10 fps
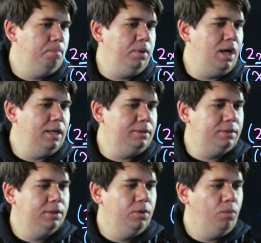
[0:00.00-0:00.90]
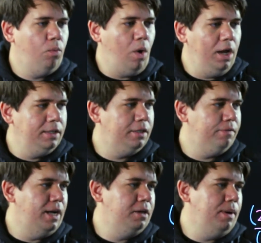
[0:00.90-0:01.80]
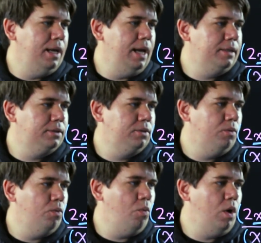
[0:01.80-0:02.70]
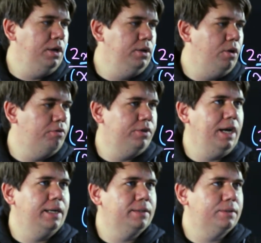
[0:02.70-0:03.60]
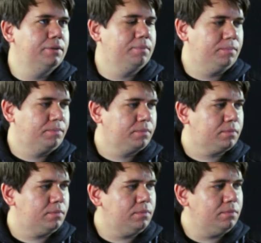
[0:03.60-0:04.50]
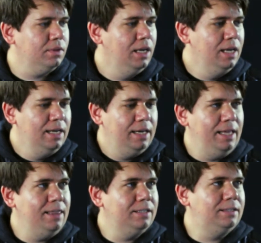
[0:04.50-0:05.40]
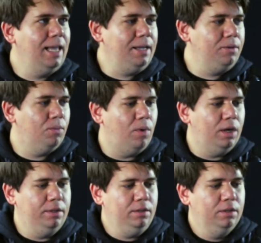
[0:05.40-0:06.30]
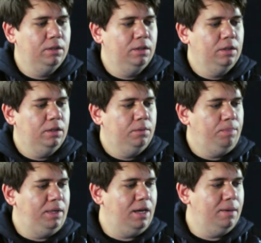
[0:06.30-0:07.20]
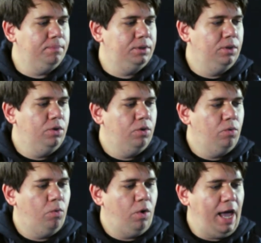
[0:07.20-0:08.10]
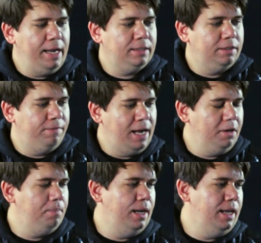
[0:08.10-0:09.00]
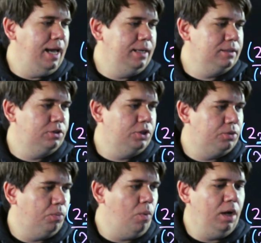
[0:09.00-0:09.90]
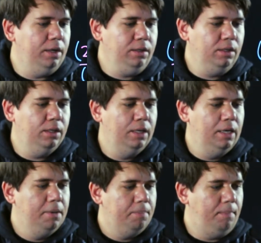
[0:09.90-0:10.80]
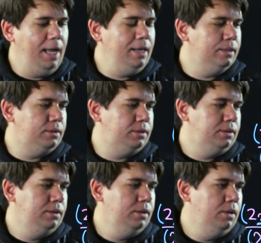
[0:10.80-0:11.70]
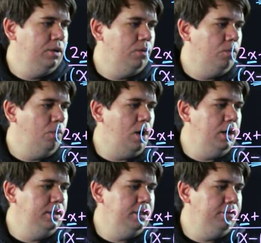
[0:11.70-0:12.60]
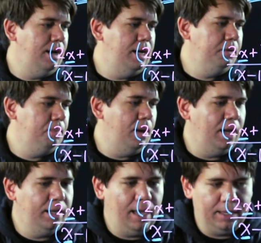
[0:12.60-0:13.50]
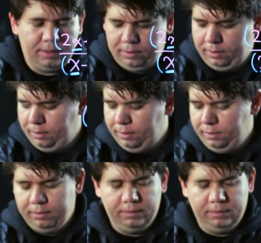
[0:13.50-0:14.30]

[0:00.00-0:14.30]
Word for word: plus 1 divided by x, 1 over x. And the second one becomes x divided by x is just 1 minus 1 divided by x.